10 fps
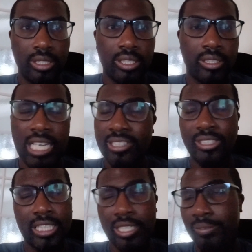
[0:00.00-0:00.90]
And
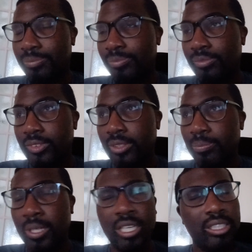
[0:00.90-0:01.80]
that's it.
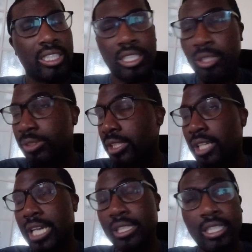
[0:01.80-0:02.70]
But I'm going to close it
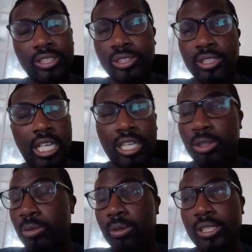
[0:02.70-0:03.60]
like this, like I
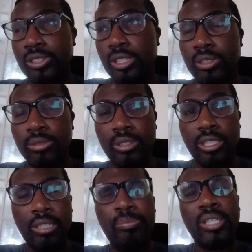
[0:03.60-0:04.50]
always do.
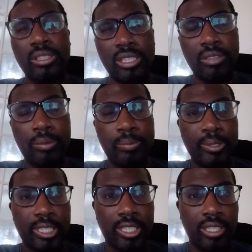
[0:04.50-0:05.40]
And big up to
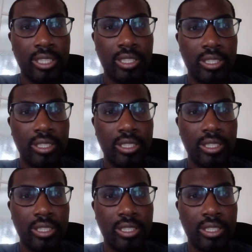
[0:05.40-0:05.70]
everybody.